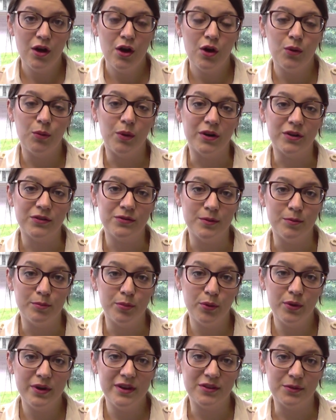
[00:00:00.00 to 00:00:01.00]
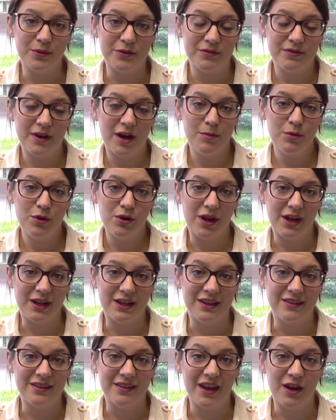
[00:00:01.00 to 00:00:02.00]
Whereas for boys, it was far more likely
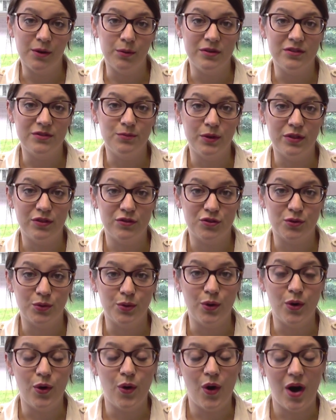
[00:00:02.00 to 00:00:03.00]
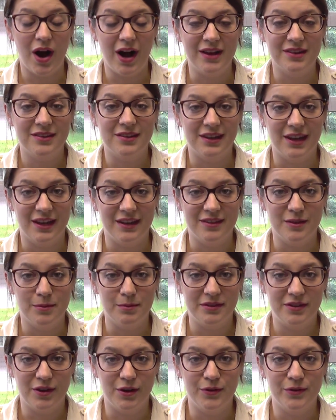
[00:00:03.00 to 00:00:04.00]
that they would withdraw or isolate
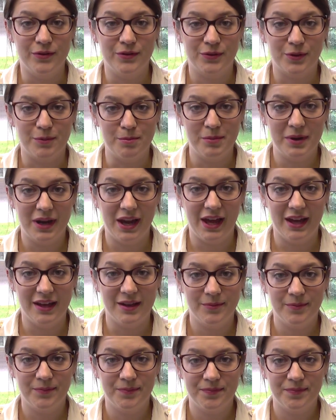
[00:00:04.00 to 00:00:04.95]
themselves from play.